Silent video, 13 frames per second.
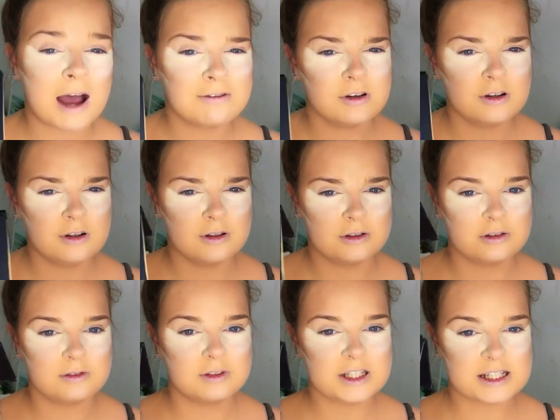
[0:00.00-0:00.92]
I have a
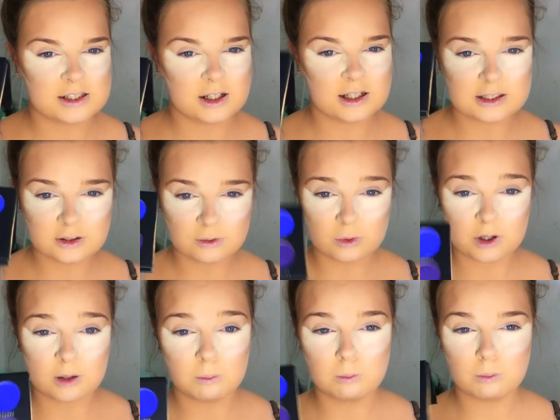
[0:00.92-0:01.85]
decent idea of
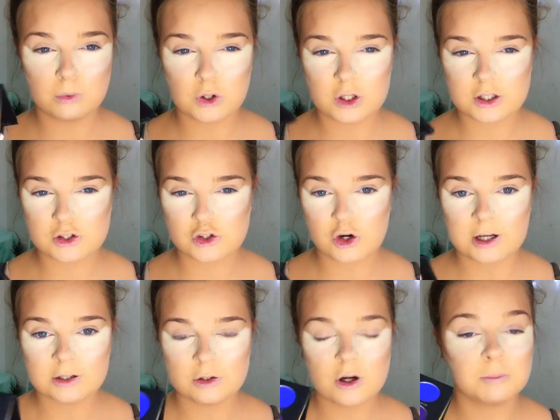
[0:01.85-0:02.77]
what I'm gonna
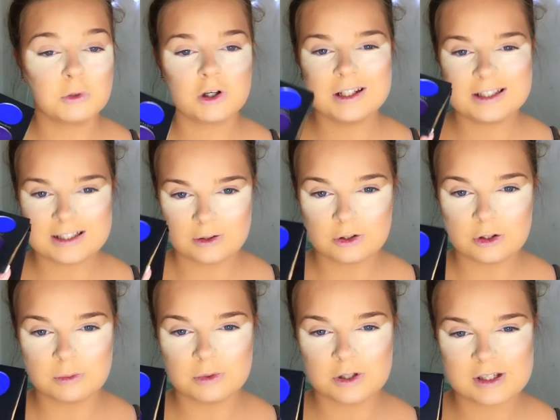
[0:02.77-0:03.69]
try and do. I'm not gonna tell
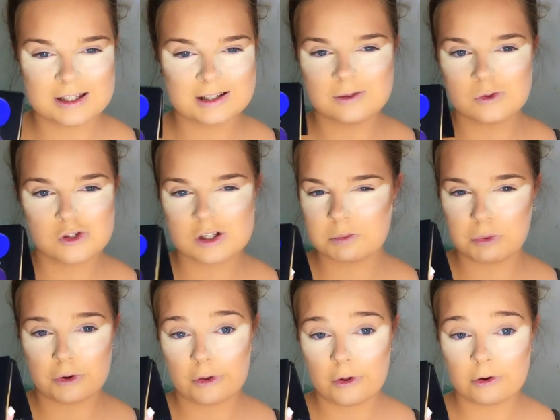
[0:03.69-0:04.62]
you because then it will just
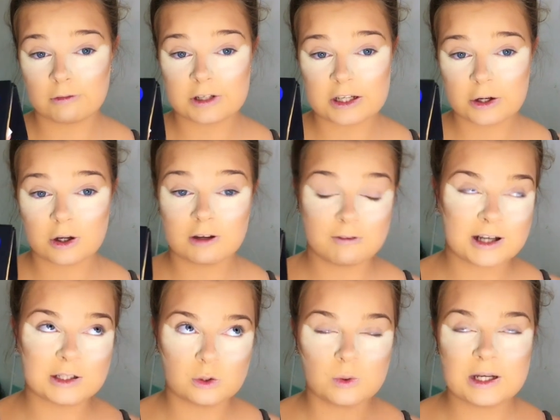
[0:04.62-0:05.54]
spoil the whole video if
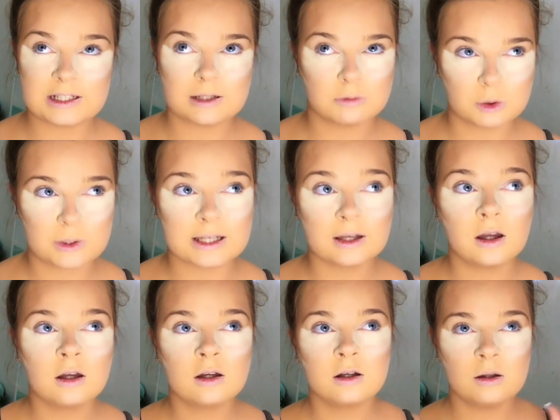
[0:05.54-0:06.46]
I do end up doing
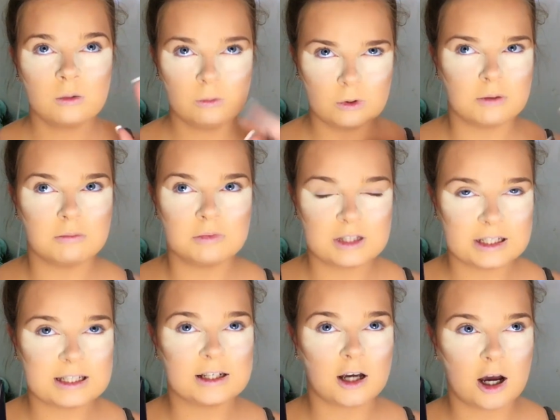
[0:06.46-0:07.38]
what I'm
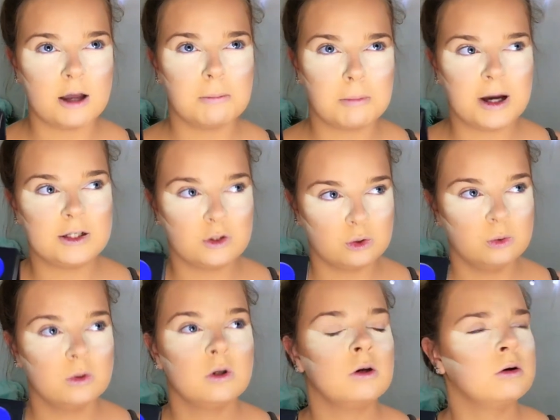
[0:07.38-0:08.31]
thinking I might do.
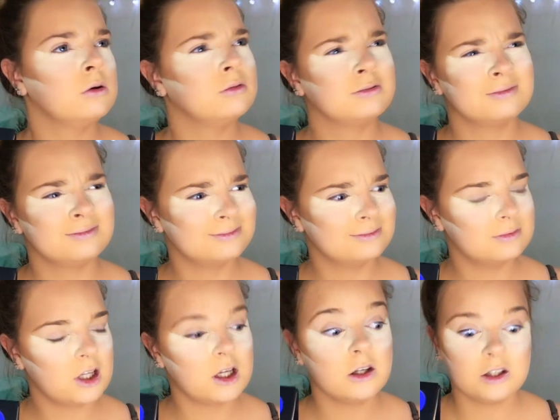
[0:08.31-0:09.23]

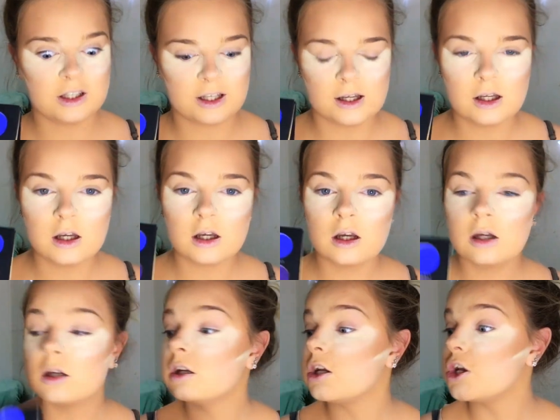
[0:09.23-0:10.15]
Okay.
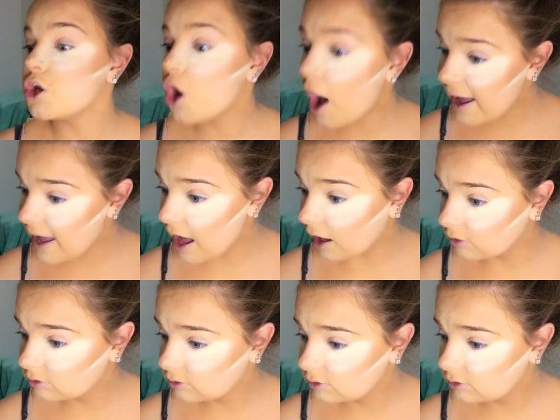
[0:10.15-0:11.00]
Naya!